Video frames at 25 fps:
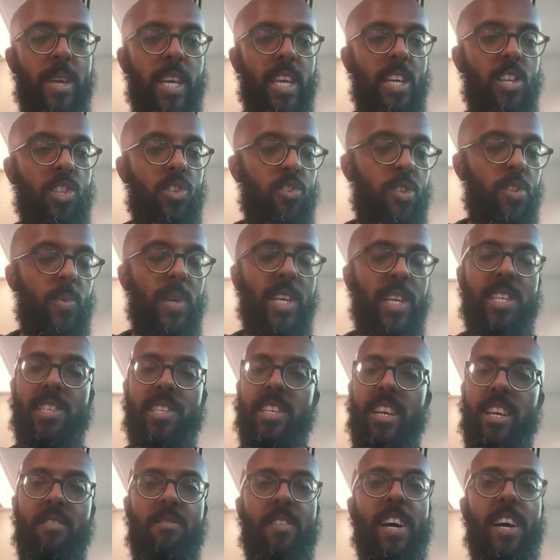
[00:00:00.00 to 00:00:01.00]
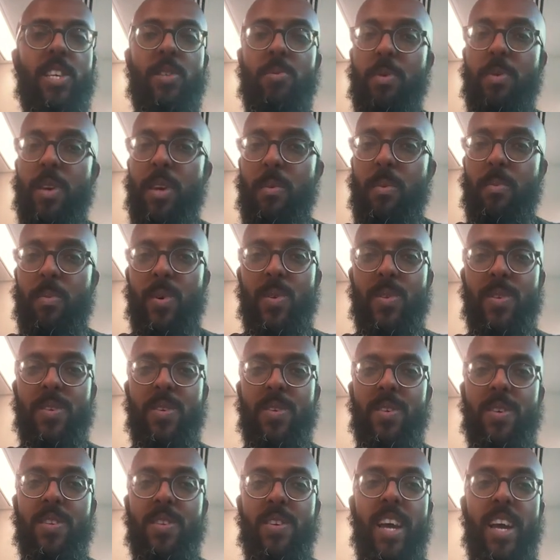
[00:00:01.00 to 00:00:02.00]
making sure that we incentivize people
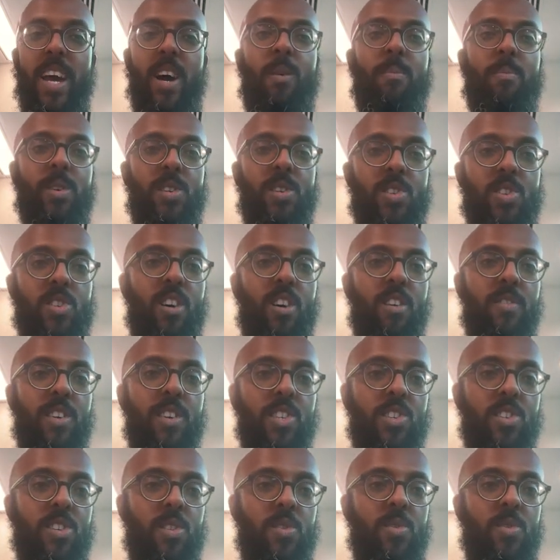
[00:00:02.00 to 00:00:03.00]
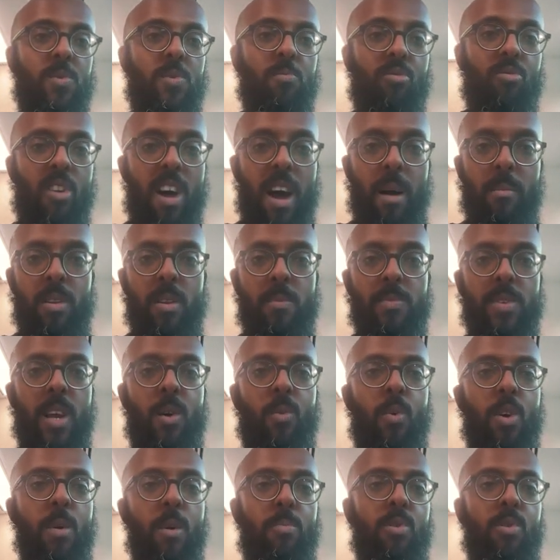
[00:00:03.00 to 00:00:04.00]
to help solve each other's problems.
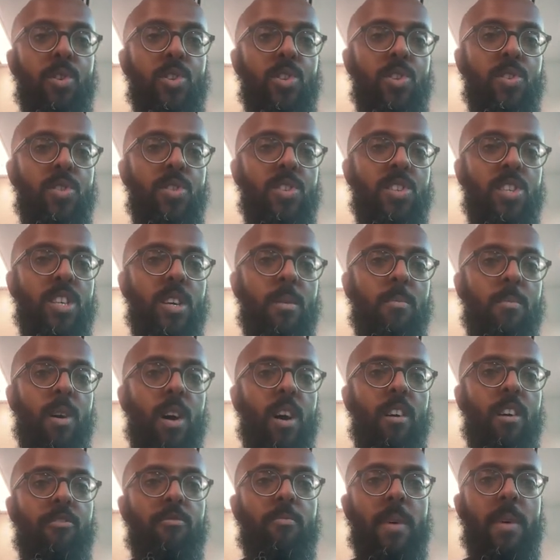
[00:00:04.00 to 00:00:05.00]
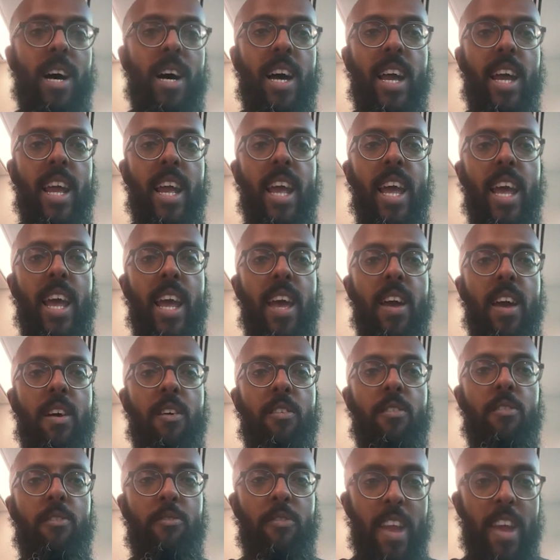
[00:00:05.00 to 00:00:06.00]
I want to point you to some of my
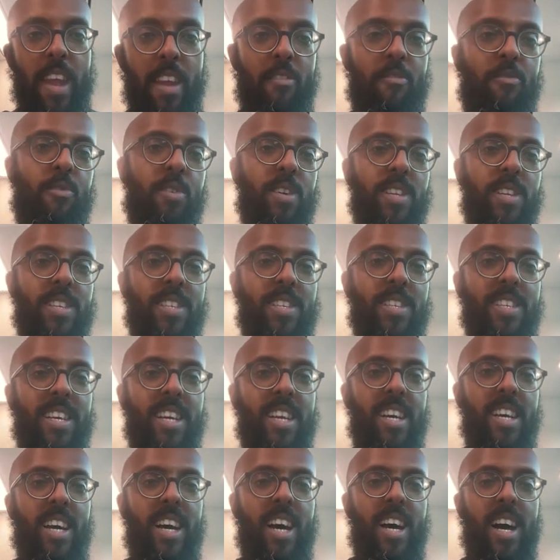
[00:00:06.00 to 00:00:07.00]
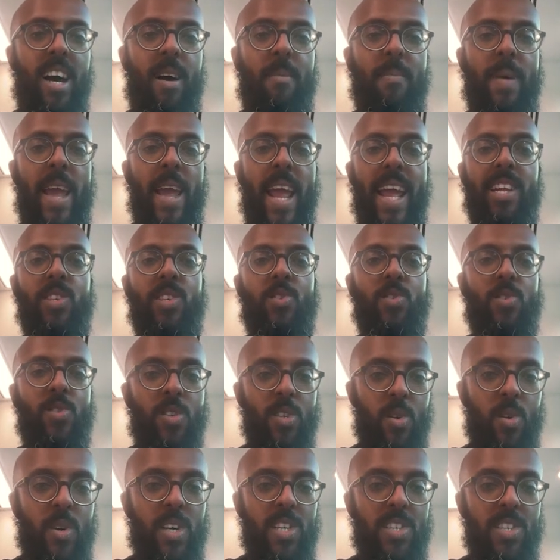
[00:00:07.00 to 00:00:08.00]
favorite
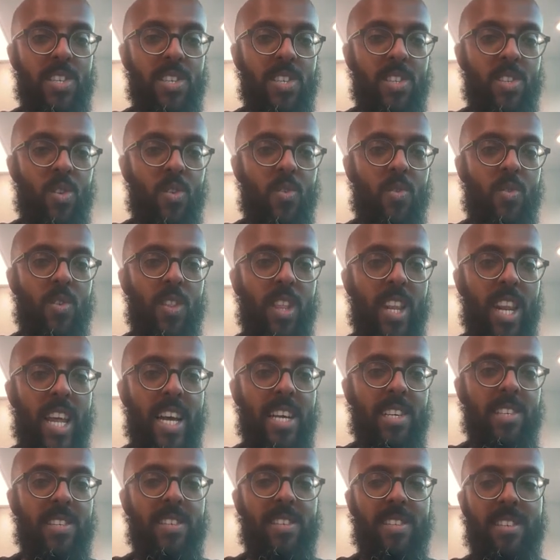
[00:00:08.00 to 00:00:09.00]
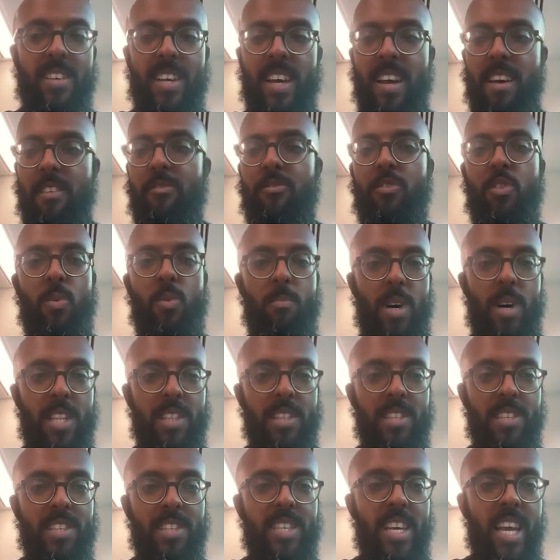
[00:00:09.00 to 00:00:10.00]
answers to questions over the last few
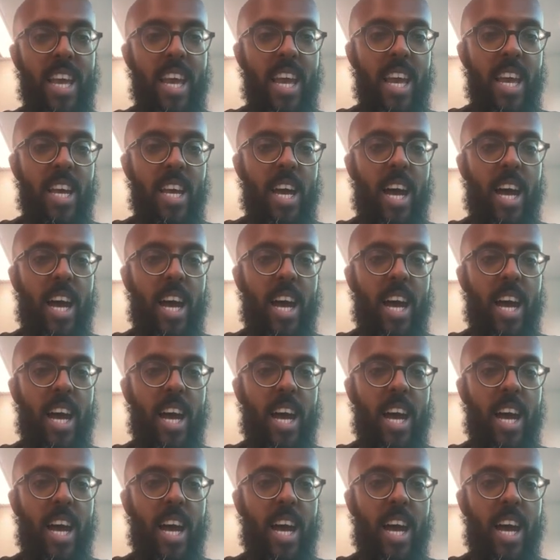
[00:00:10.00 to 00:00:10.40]
months.